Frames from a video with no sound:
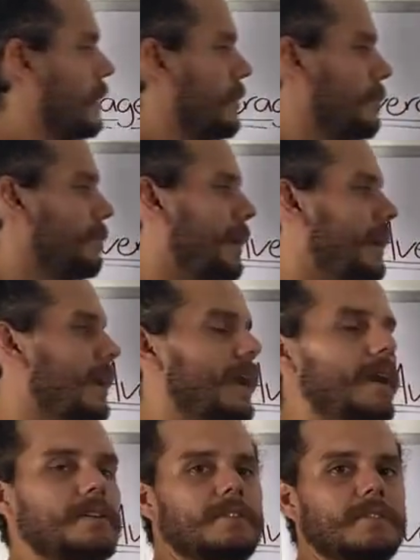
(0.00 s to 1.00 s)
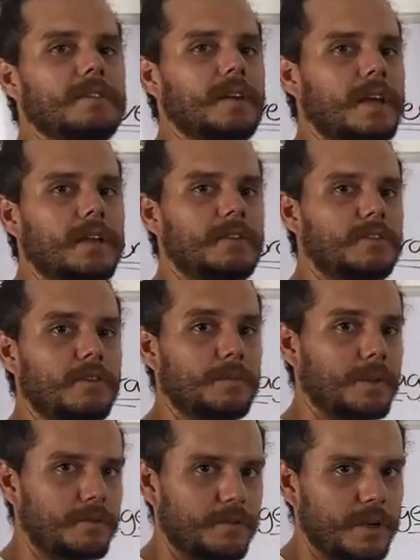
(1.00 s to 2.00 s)
Buy X, get
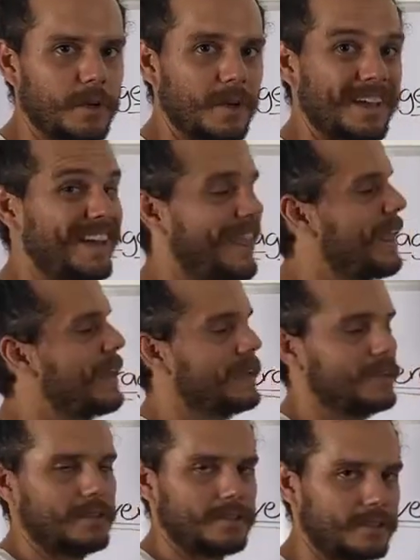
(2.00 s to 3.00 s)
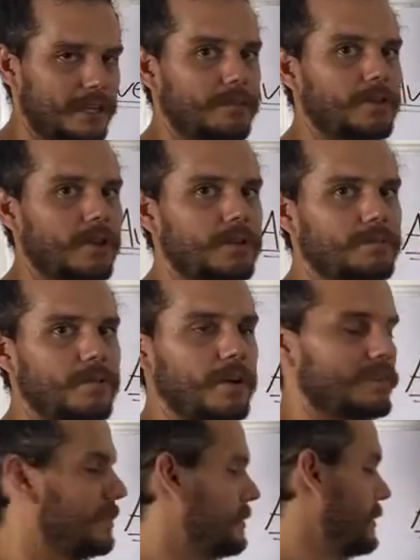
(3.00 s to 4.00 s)
something free. Same thought
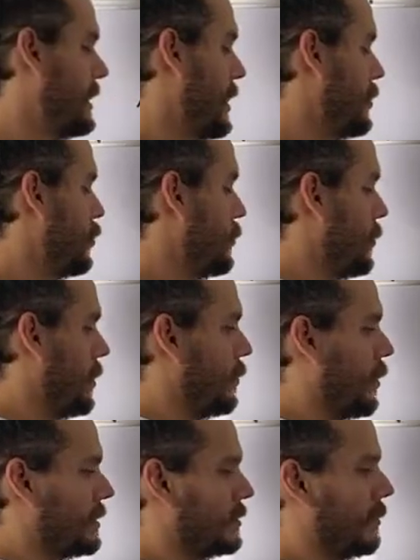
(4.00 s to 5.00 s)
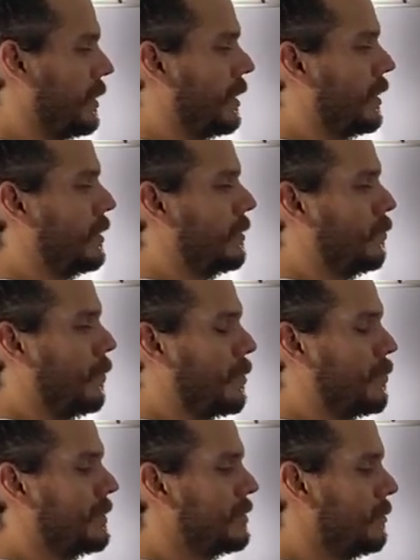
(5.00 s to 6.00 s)
process. I know what's my
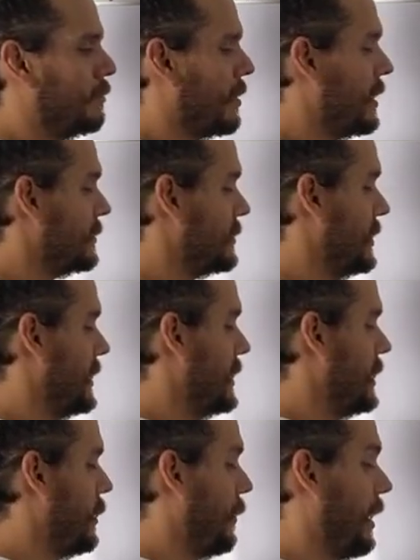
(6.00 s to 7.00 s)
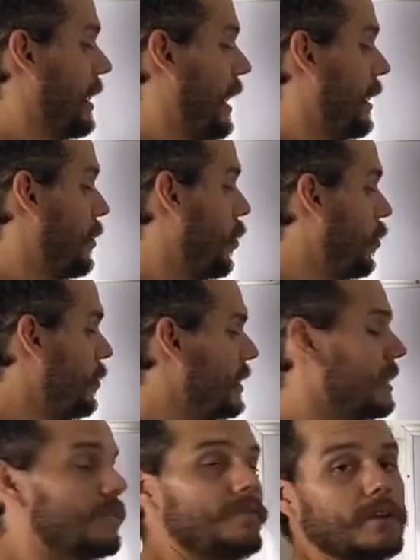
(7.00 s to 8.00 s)
retail price, and
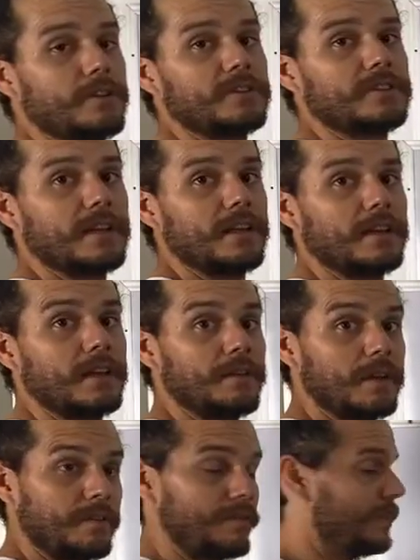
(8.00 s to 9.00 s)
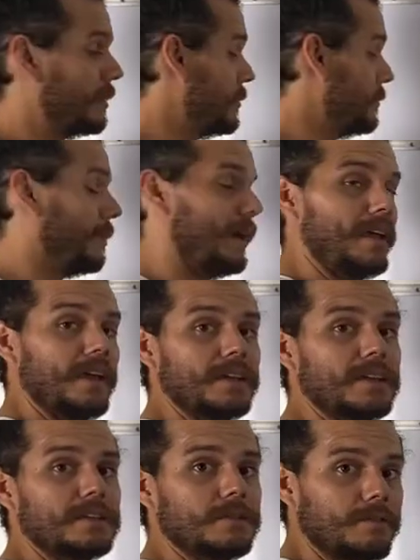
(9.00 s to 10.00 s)
only if they're buying it
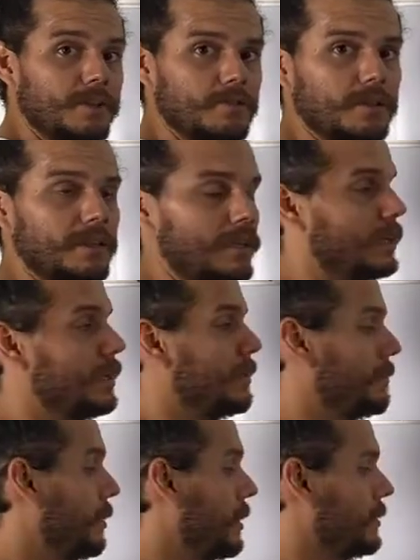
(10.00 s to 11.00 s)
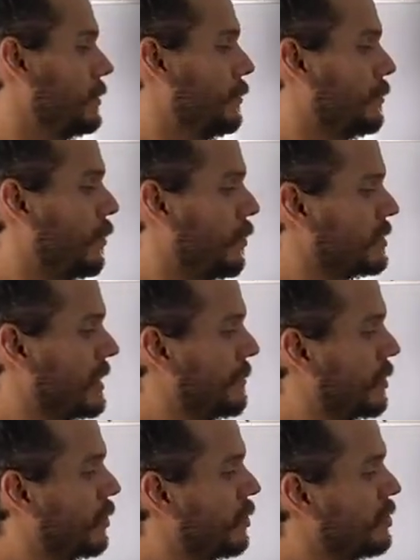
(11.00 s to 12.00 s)
individually. But of course, I'm
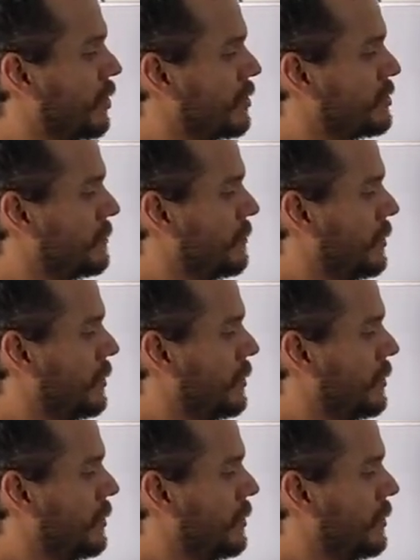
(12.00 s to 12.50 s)
not gonna charge them